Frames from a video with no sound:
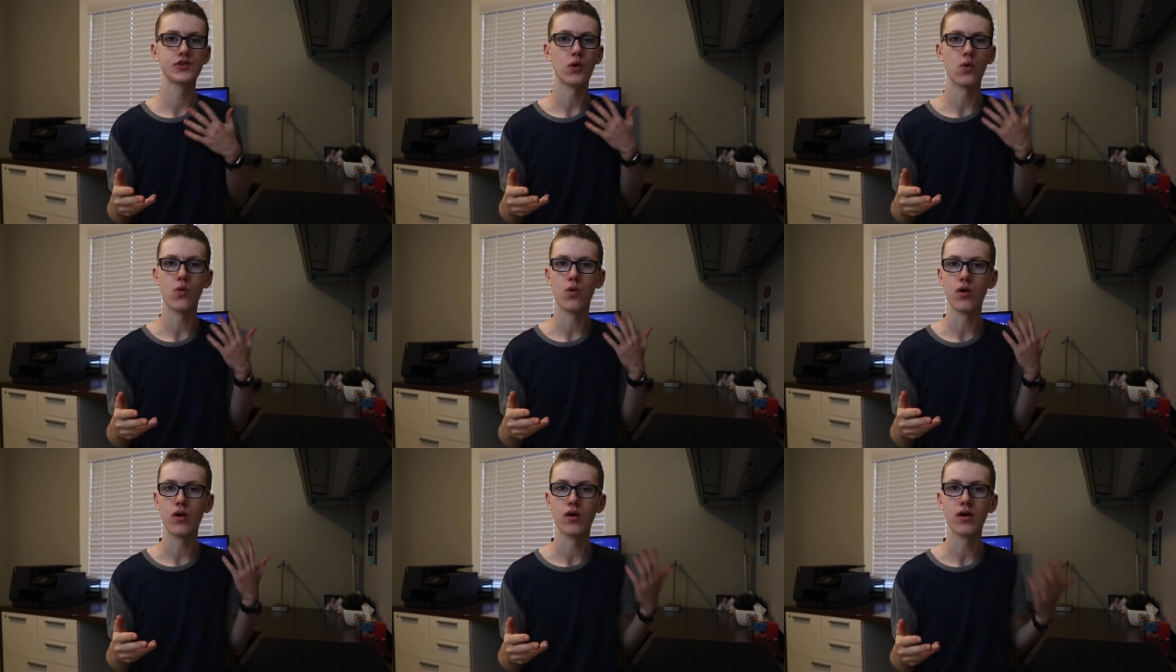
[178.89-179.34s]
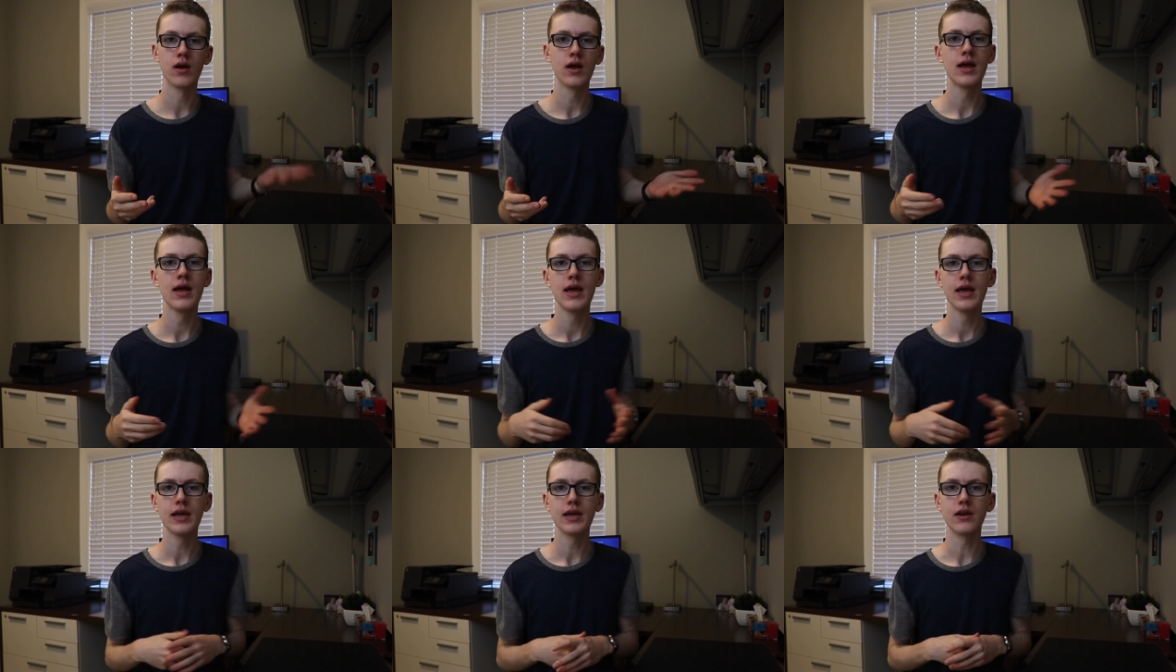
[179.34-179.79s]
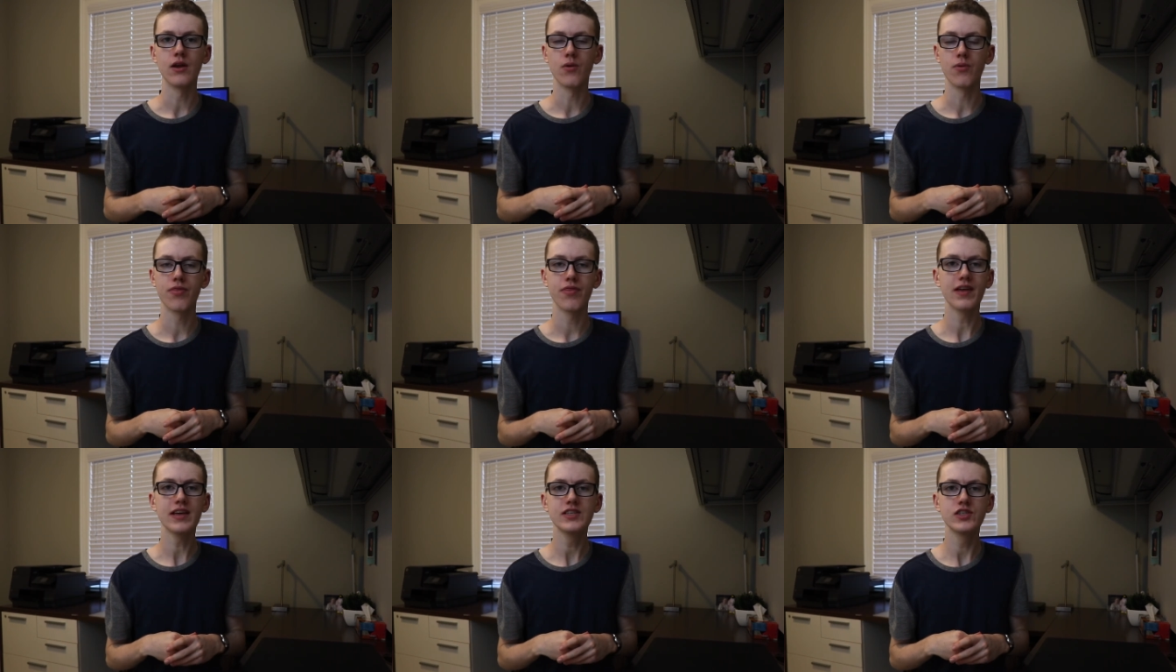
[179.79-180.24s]
or, you know,
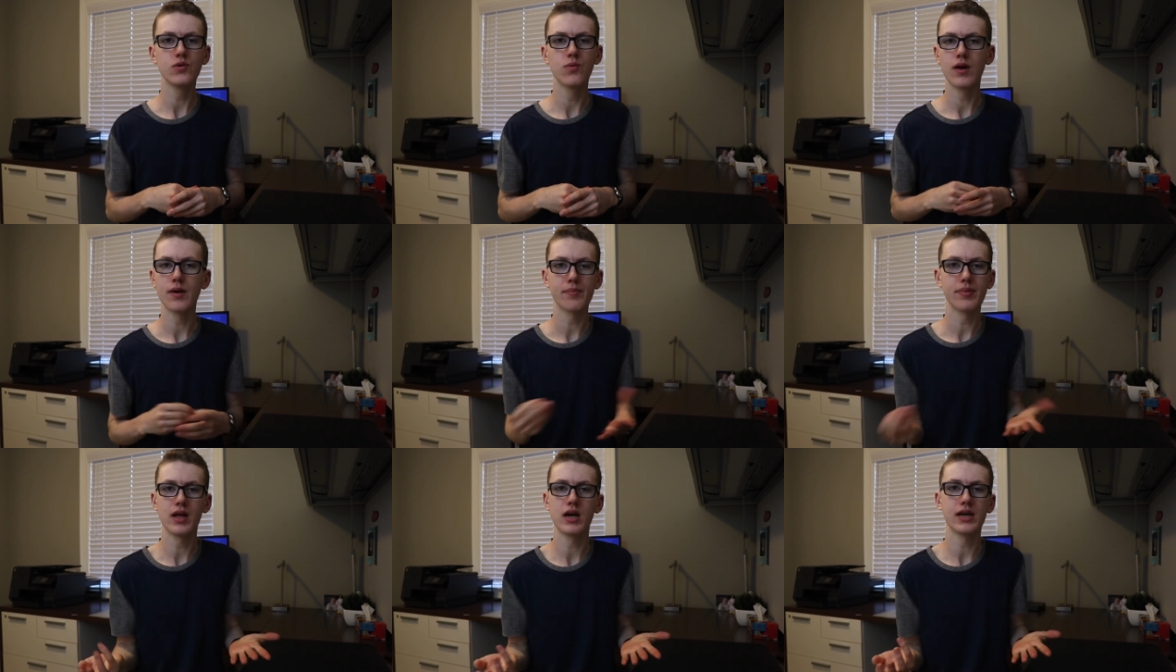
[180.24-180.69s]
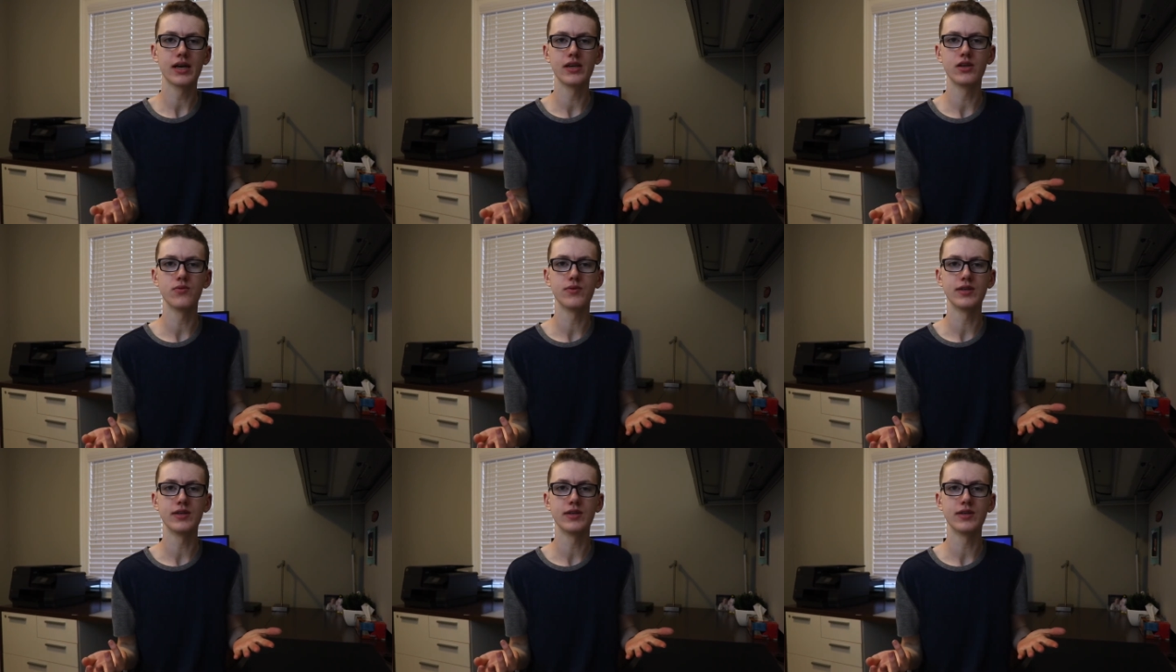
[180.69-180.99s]
things you want to plug into a